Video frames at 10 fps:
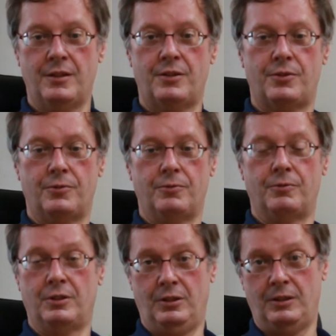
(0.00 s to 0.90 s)
through
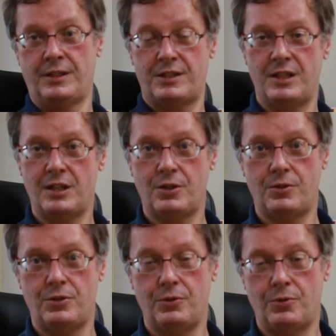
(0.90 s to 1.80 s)
listening
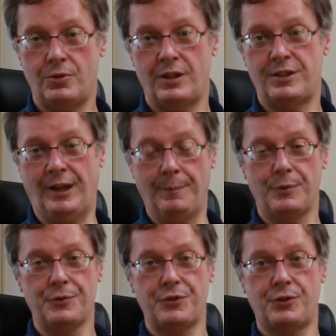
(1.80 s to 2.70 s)
to good
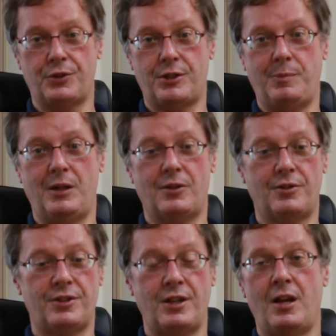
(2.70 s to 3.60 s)
examples, good
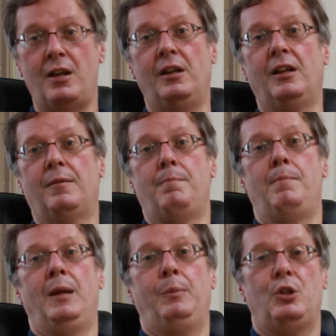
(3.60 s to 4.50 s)
speakers,
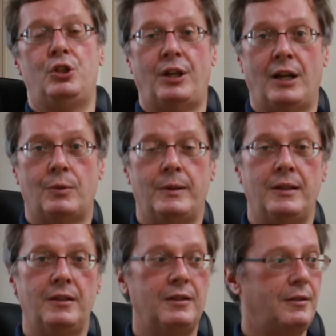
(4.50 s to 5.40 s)
maybe
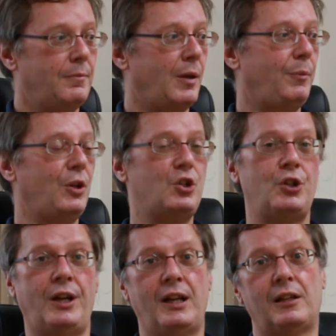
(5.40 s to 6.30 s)
shadowing, maybe
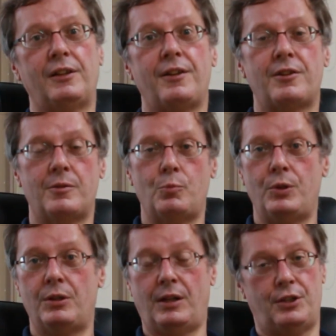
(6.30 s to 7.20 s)
channeling them when
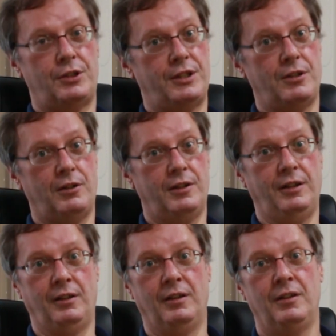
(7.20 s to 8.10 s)
you're actually
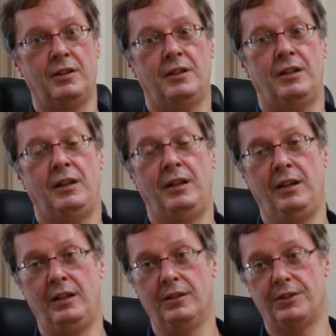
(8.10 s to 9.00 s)
talking in
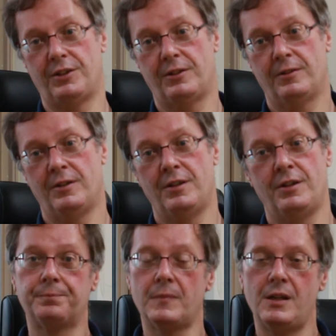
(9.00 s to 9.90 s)
English.
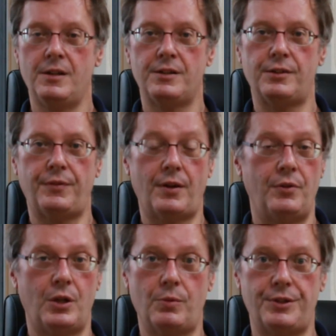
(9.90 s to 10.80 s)
So if you have
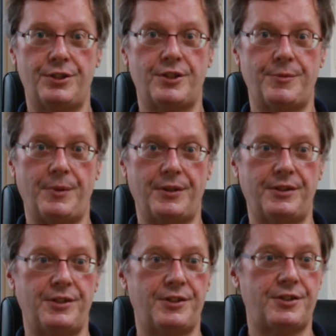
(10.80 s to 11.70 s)
any questions about
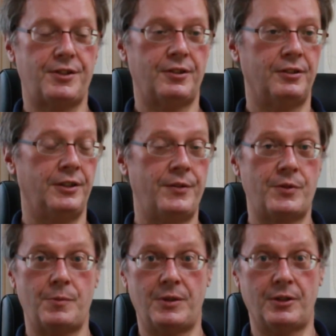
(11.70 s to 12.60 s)
this, leave
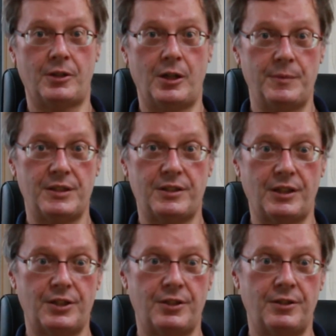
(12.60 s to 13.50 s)
them in the comment
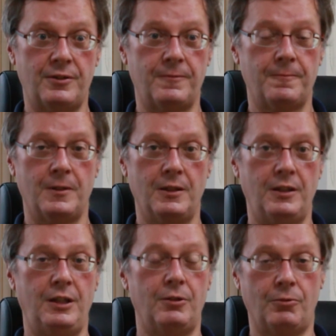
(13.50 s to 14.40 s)
section
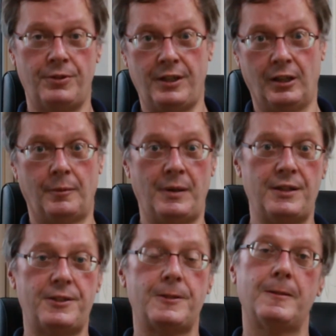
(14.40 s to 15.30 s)
here or in the LMS.